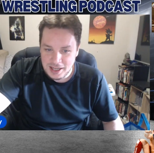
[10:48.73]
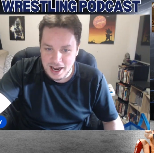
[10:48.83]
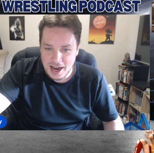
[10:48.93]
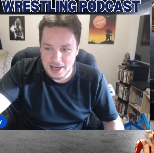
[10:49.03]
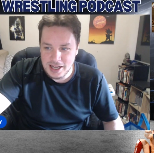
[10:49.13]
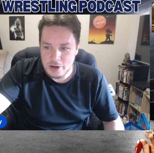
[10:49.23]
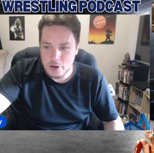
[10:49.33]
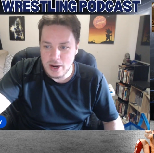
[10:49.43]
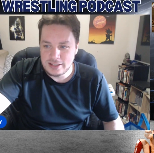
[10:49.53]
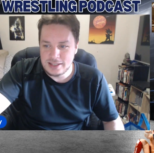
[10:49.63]
I
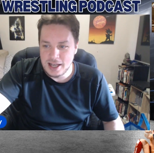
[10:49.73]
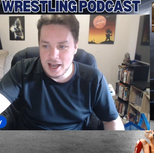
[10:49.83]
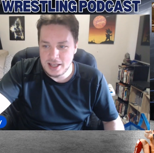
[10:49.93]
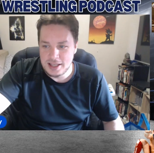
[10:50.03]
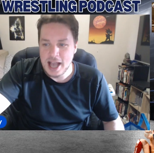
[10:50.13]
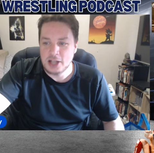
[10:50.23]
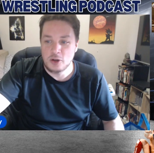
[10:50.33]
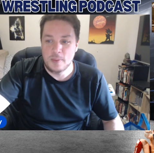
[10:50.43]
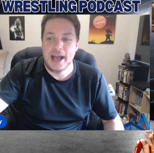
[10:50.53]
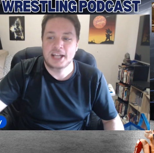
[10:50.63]
digress. The actual
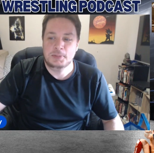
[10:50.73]
match